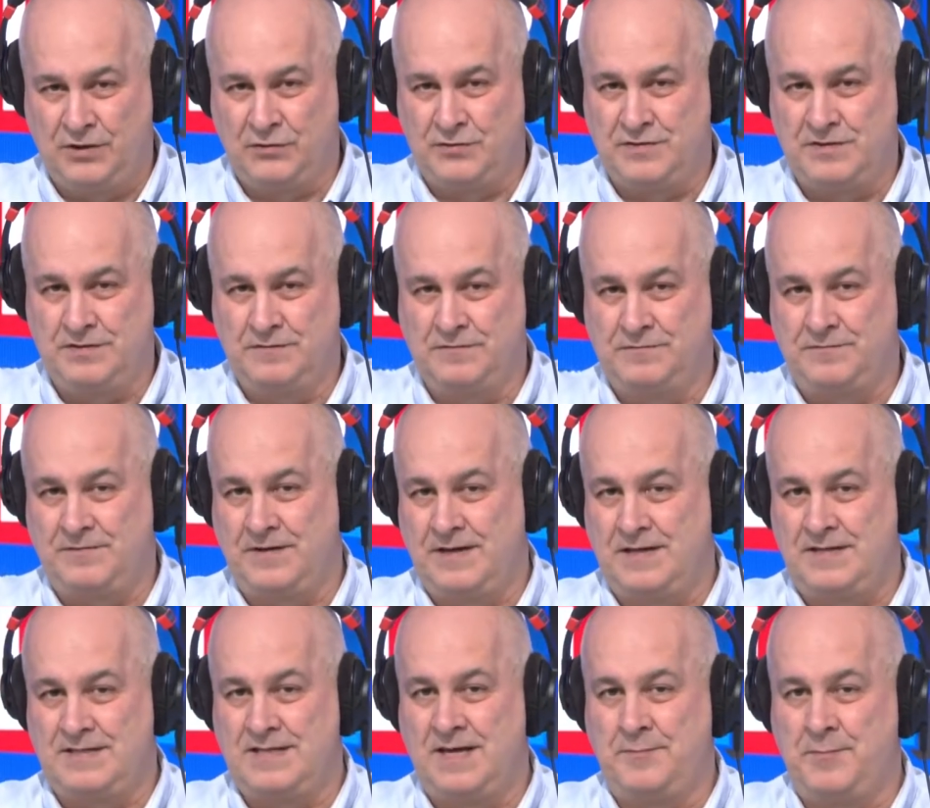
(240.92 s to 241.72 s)
a lot of
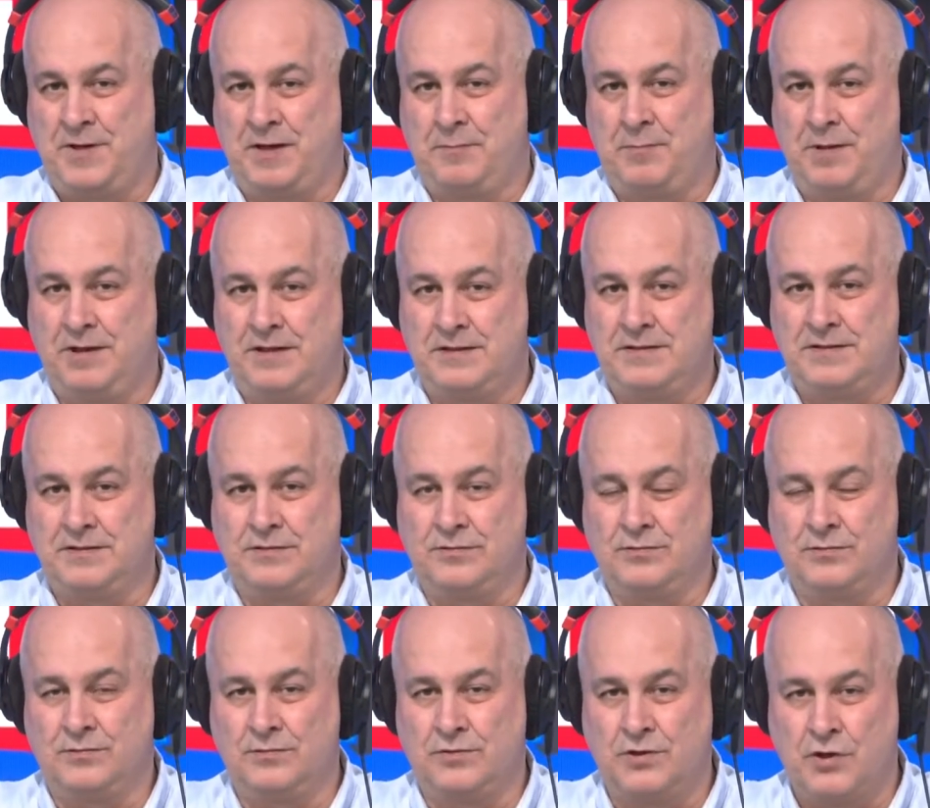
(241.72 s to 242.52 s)
endemic
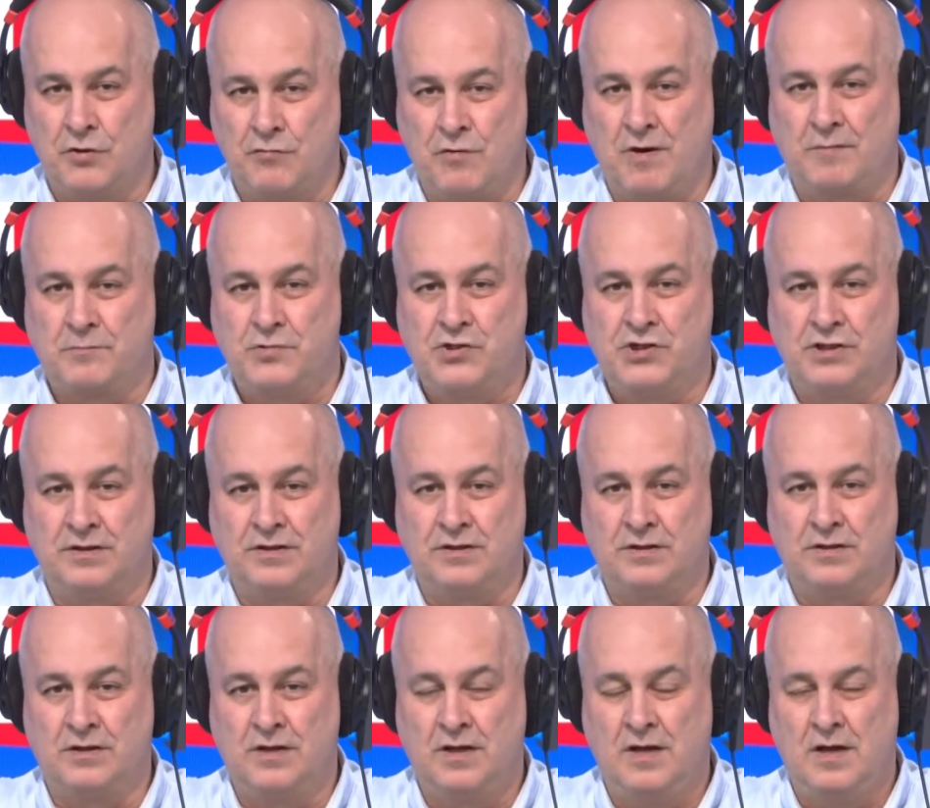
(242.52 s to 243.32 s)
political
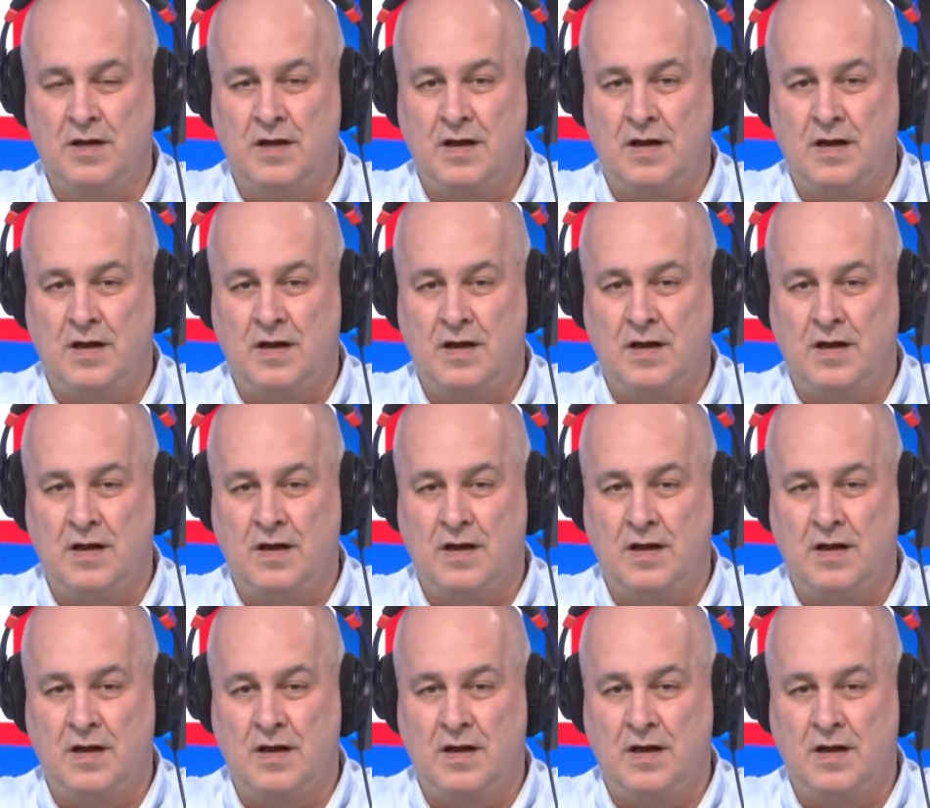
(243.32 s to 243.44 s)
corruption.